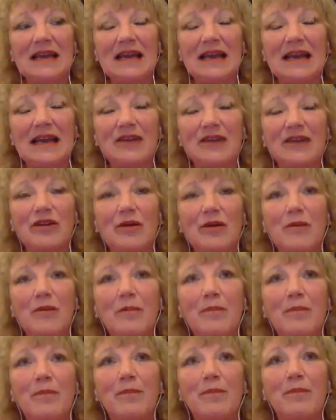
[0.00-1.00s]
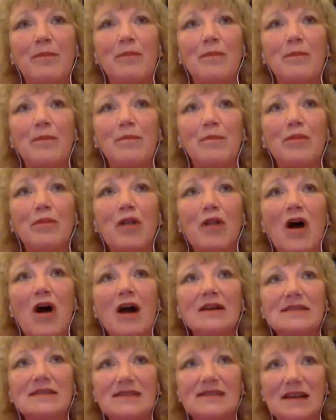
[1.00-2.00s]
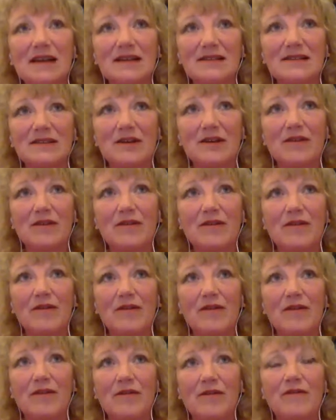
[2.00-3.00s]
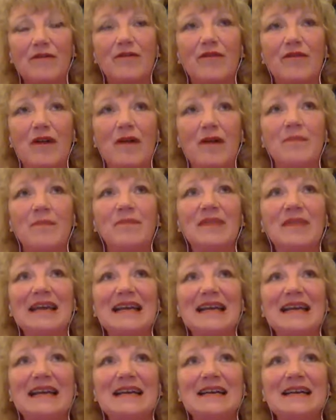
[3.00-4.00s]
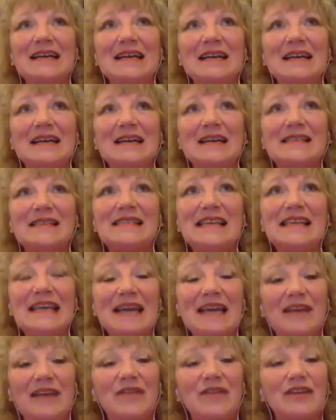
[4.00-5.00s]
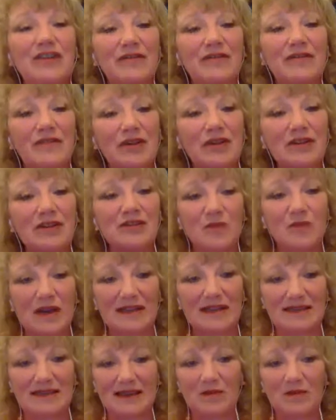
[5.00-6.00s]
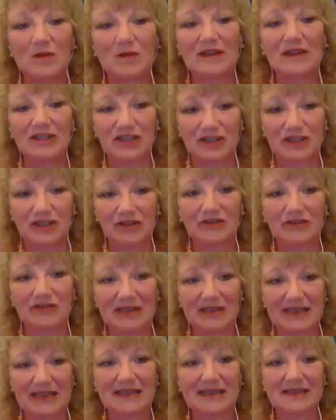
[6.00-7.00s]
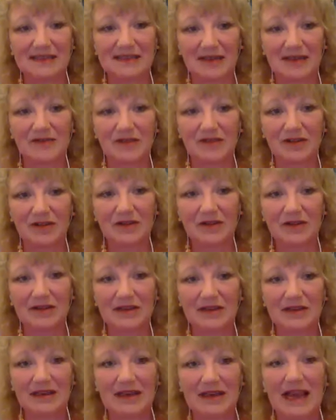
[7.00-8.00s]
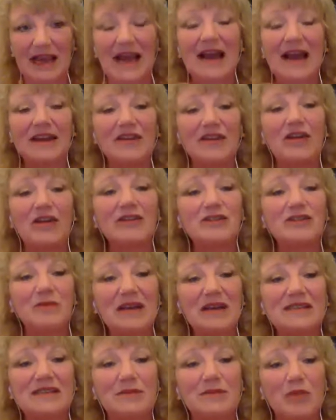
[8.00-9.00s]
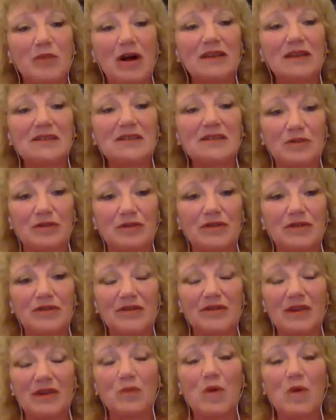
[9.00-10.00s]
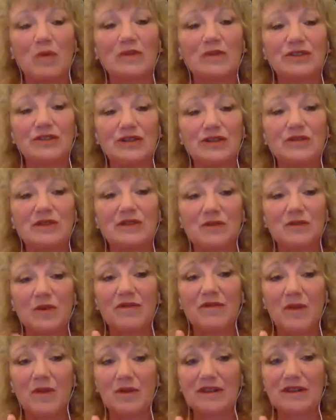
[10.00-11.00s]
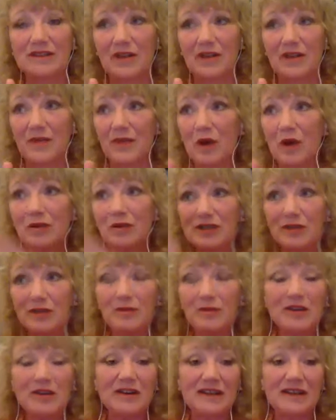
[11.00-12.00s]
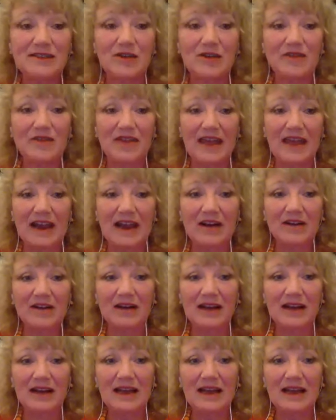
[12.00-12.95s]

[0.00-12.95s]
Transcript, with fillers: It blocks us from seeing the diverse ways in which children can suffer. And it also makes it possible that what we'll do is we'll focus on those communities over there.